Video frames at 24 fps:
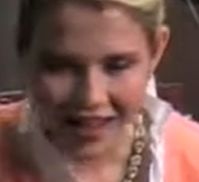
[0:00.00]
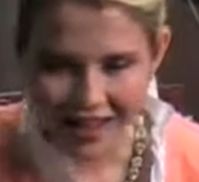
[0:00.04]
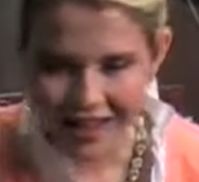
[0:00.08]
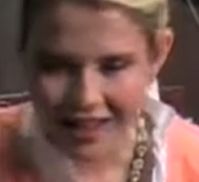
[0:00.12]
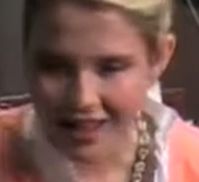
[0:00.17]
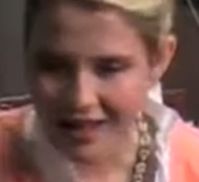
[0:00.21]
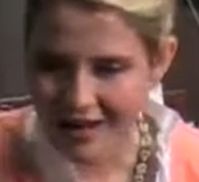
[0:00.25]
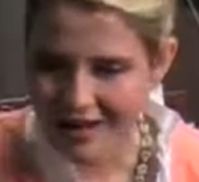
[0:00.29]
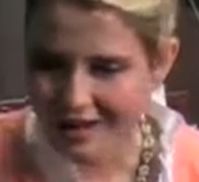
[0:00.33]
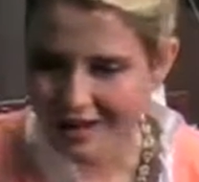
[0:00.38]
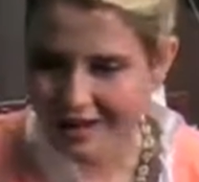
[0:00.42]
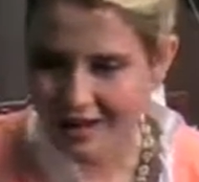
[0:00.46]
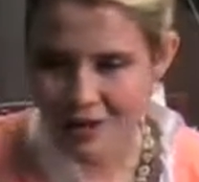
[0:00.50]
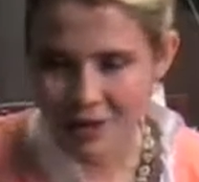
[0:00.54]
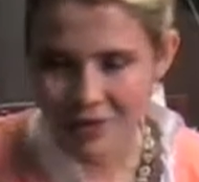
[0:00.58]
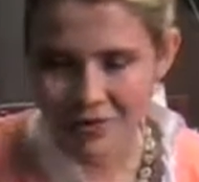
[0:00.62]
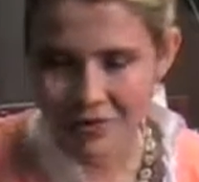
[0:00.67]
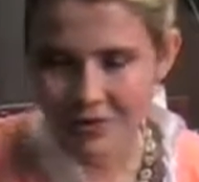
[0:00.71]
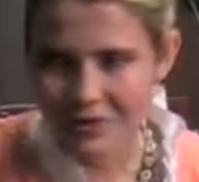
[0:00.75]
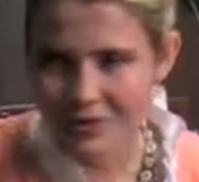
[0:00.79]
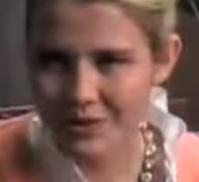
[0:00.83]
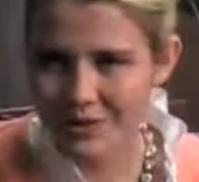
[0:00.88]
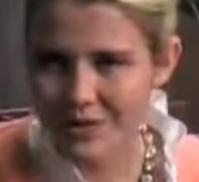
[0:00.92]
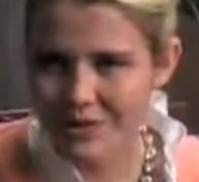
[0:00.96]
and I know
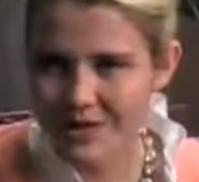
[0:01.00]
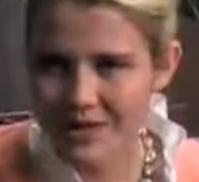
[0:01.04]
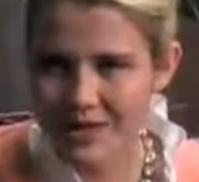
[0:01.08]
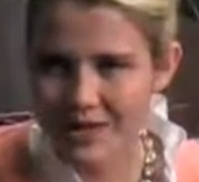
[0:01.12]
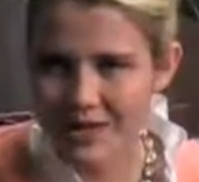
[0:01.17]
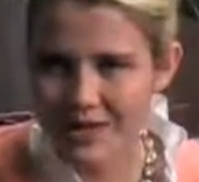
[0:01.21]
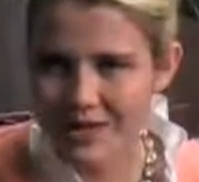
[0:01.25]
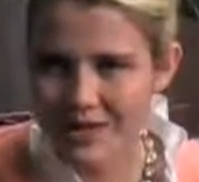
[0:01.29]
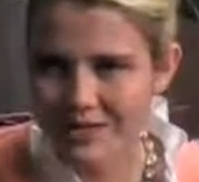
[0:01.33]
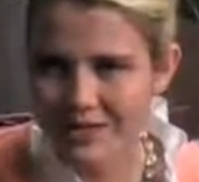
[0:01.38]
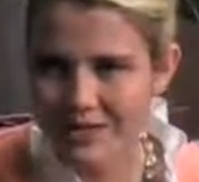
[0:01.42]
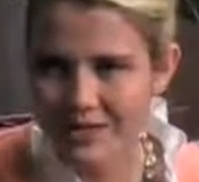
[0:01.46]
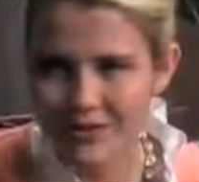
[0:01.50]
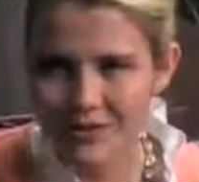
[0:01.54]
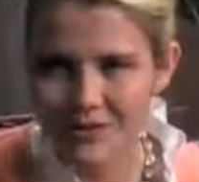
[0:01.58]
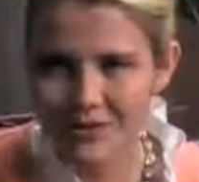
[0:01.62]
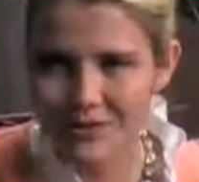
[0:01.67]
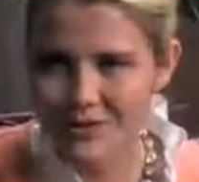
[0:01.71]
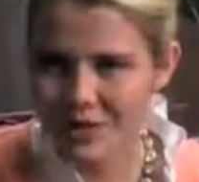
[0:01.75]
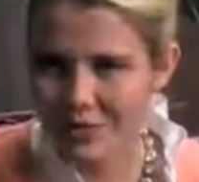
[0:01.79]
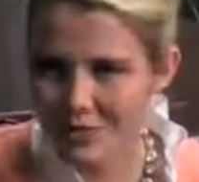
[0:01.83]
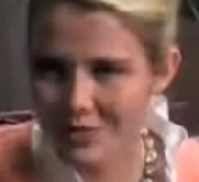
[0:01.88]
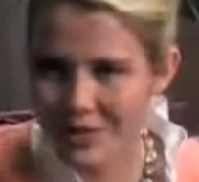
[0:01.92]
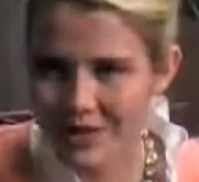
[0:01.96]
it would save
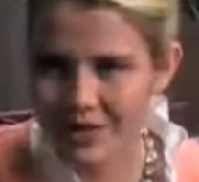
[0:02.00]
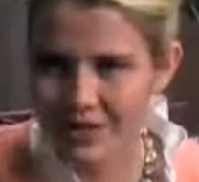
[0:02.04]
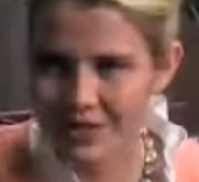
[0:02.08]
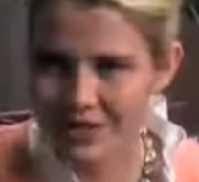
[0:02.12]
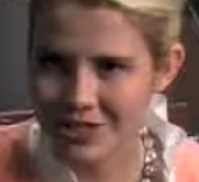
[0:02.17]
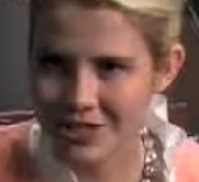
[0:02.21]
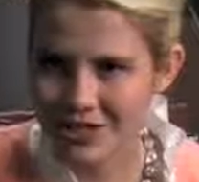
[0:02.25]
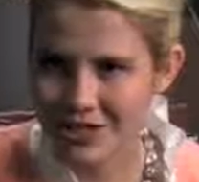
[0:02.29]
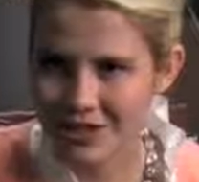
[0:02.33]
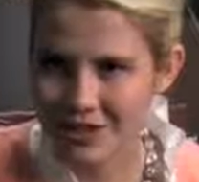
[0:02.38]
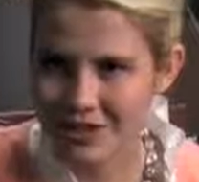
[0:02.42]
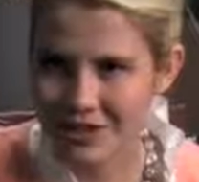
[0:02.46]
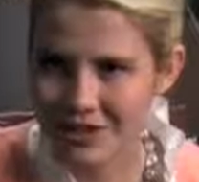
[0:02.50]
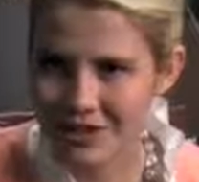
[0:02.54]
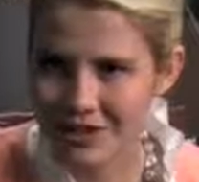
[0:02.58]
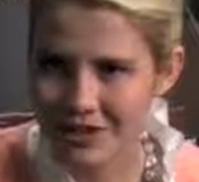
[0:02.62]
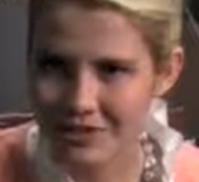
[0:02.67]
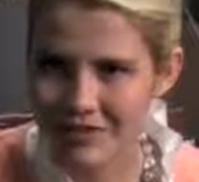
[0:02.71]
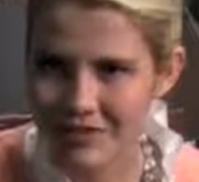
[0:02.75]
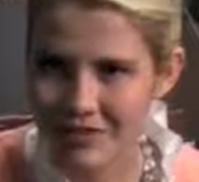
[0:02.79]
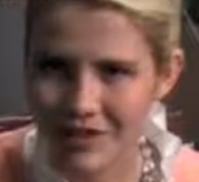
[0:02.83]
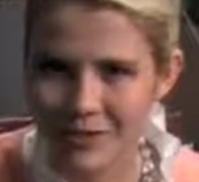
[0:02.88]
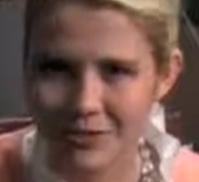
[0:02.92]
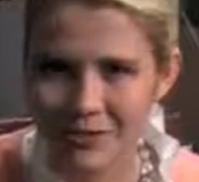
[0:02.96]
so many children.
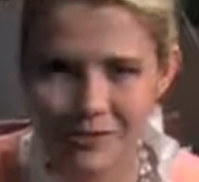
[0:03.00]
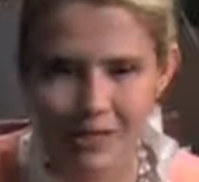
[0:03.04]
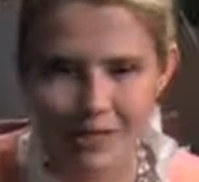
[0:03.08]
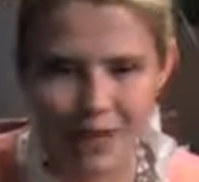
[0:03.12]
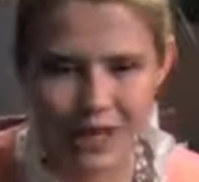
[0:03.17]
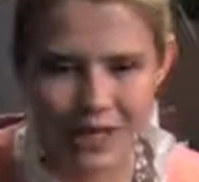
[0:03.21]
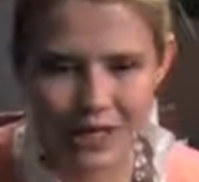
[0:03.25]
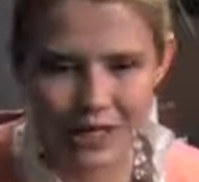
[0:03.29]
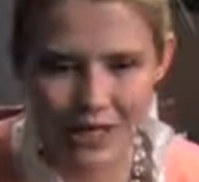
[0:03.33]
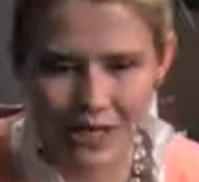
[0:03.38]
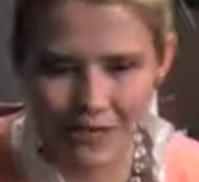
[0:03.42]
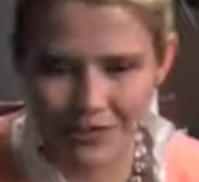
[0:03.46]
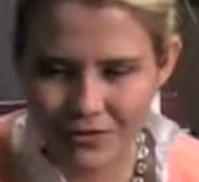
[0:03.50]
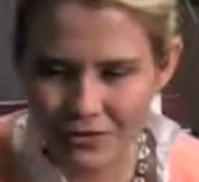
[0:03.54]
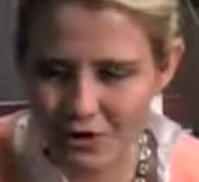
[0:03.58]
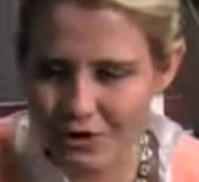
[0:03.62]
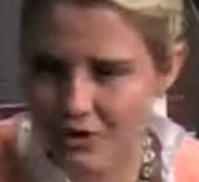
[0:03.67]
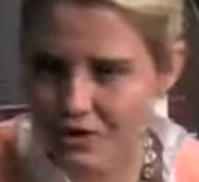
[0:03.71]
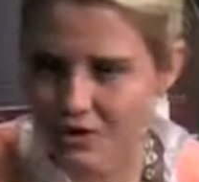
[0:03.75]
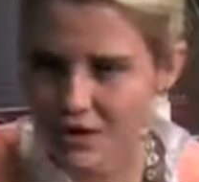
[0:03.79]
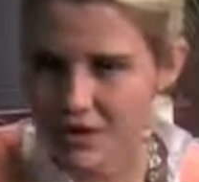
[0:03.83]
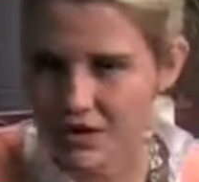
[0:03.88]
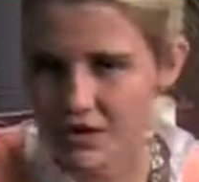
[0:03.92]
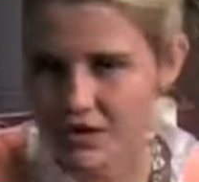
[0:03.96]
It would make a
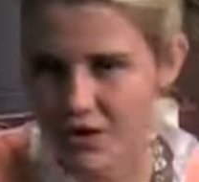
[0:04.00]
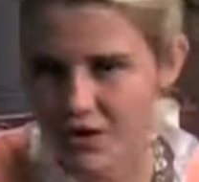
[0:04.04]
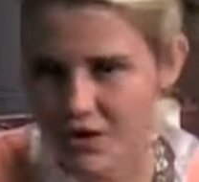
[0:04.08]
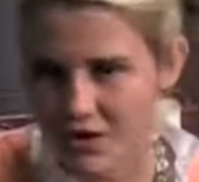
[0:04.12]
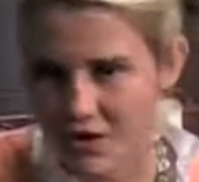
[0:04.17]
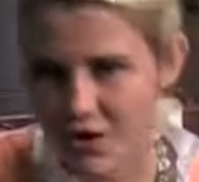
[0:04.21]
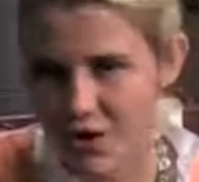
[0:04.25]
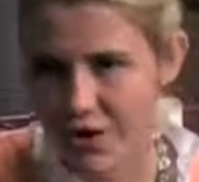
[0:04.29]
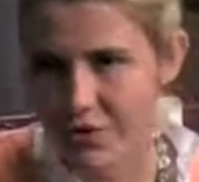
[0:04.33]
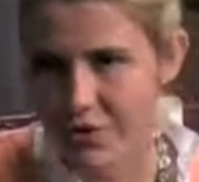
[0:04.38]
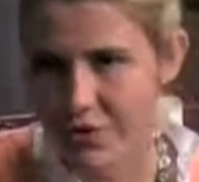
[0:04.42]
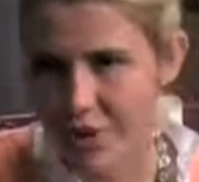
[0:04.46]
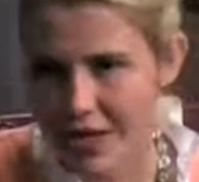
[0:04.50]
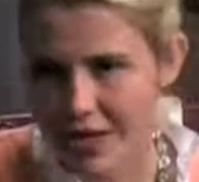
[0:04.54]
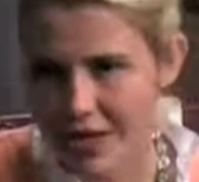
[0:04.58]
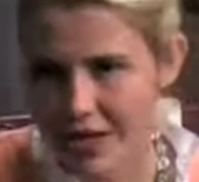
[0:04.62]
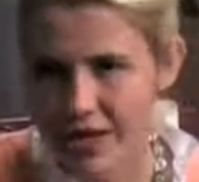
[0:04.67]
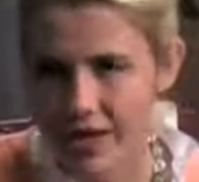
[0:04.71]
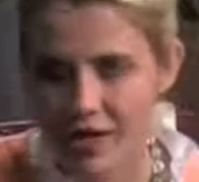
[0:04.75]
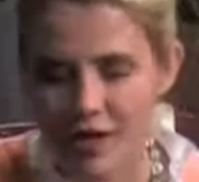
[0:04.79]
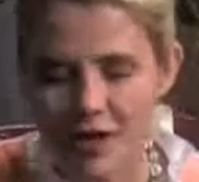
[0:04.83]
difference to so many.